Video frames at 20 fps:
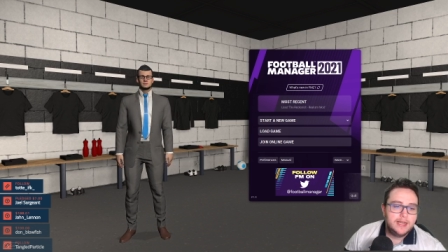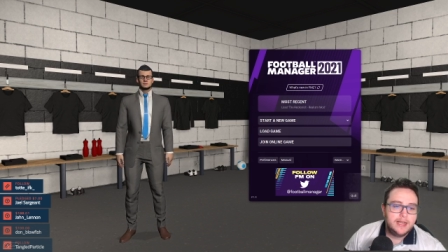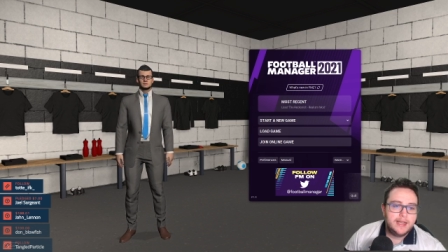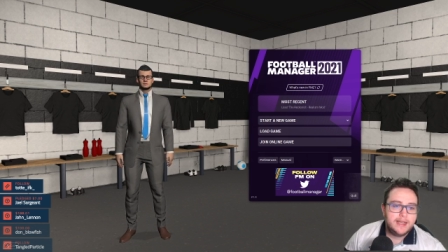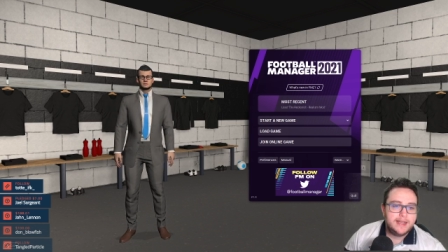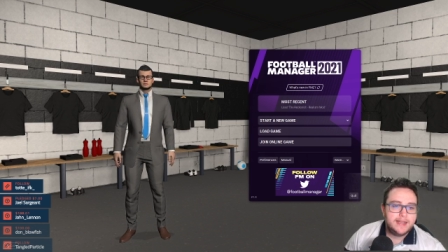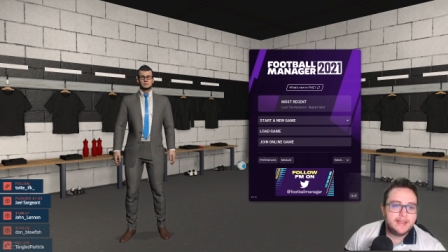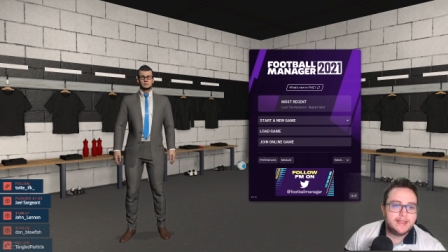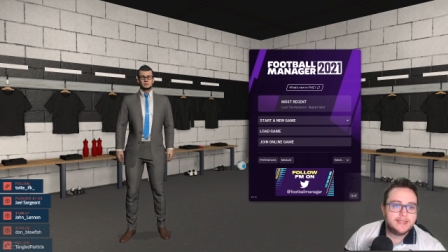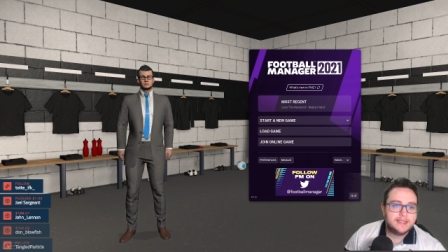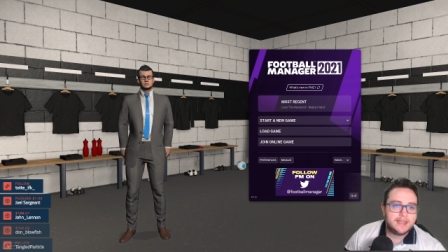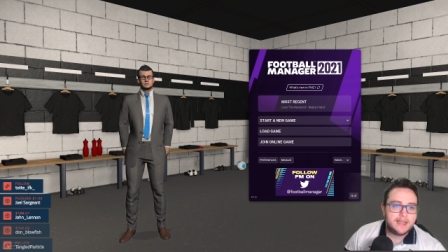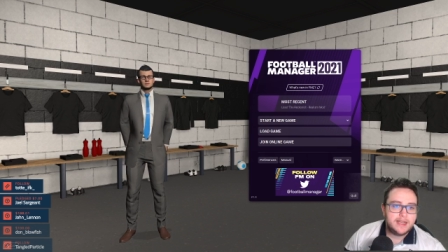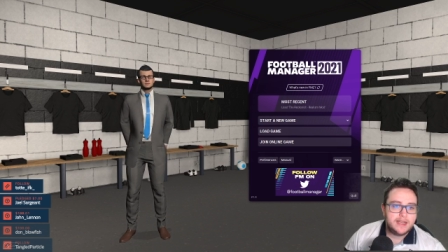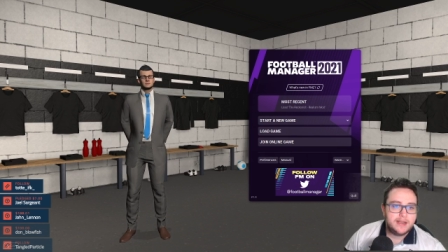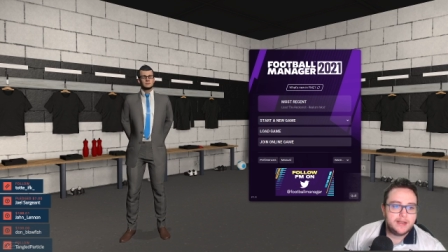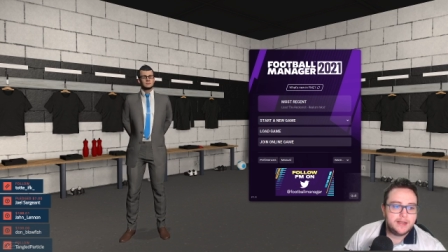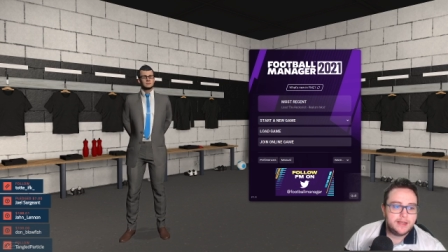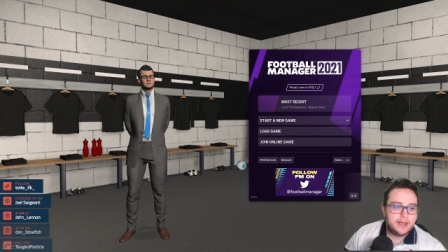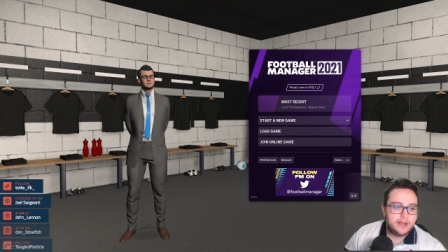It is
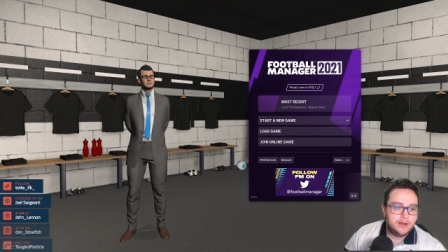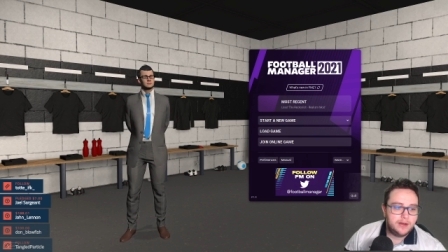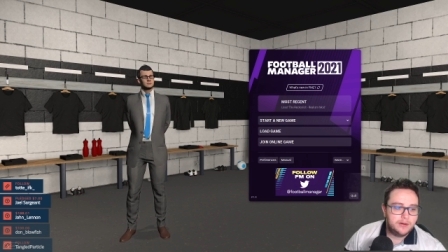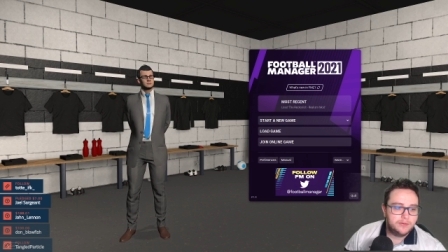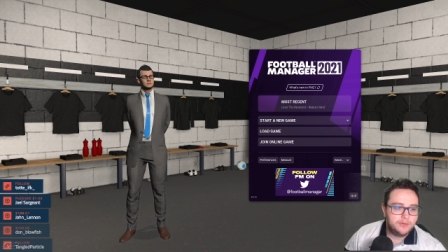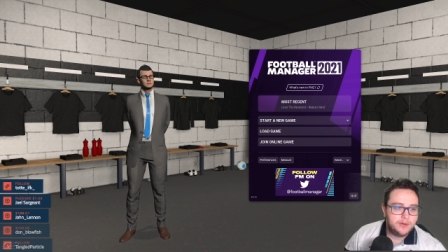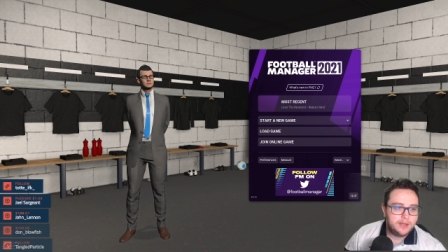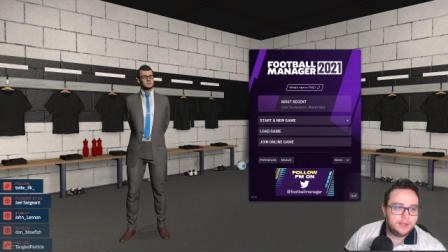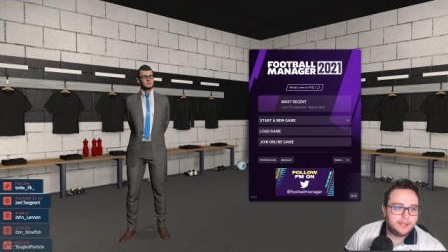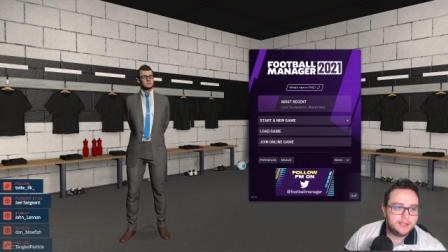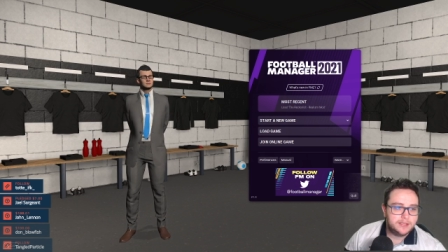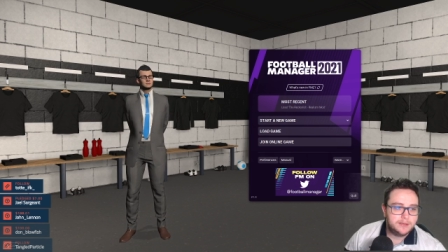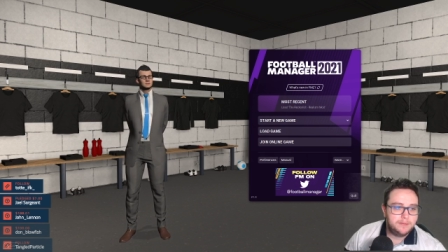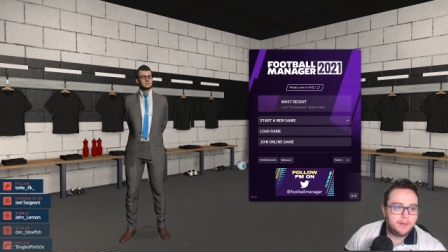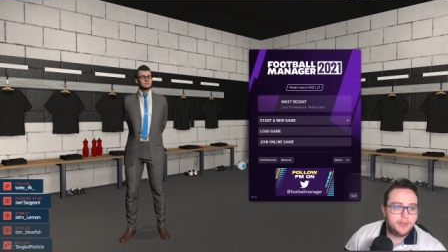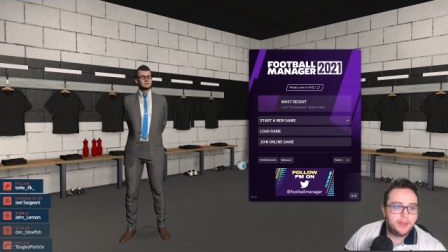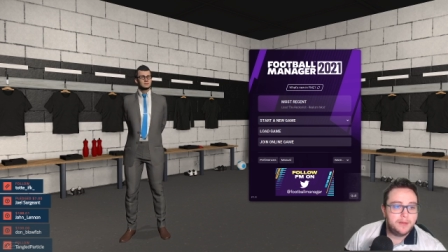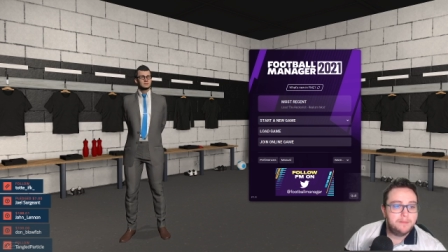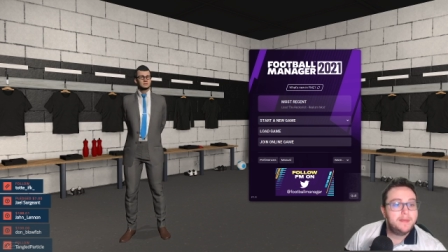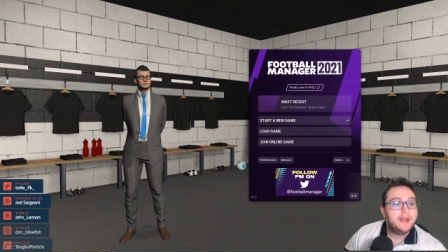a uh, realism.
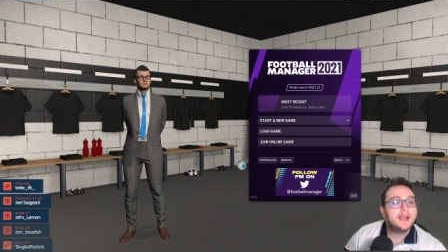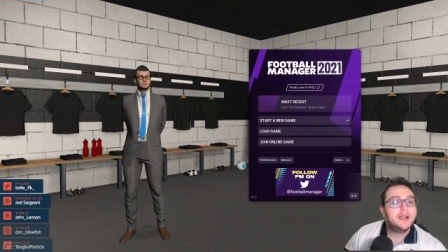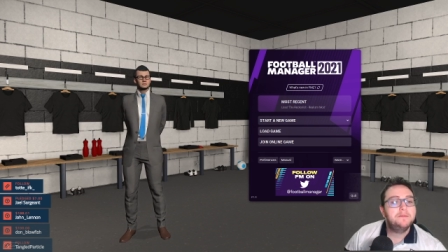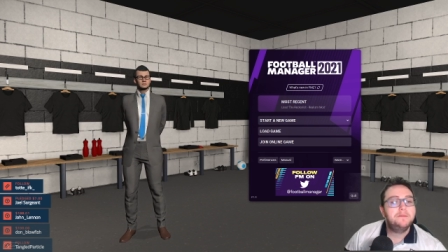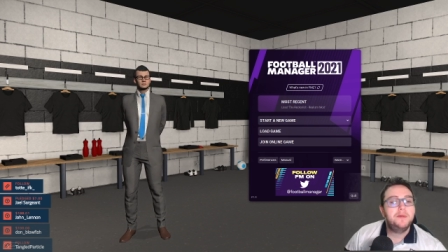The mega